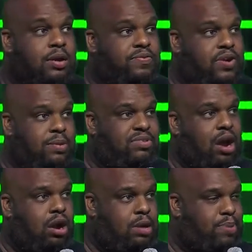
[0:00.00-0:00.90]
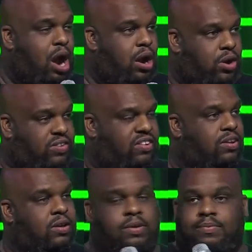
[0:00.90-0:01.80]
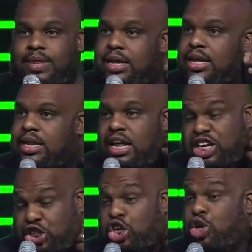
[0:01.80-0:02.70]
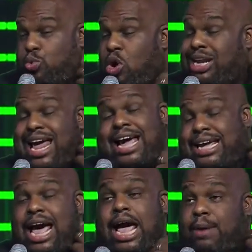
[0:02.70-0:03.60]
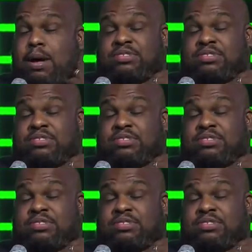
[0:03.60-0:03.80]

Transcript: for them dirty birds that should have won that game.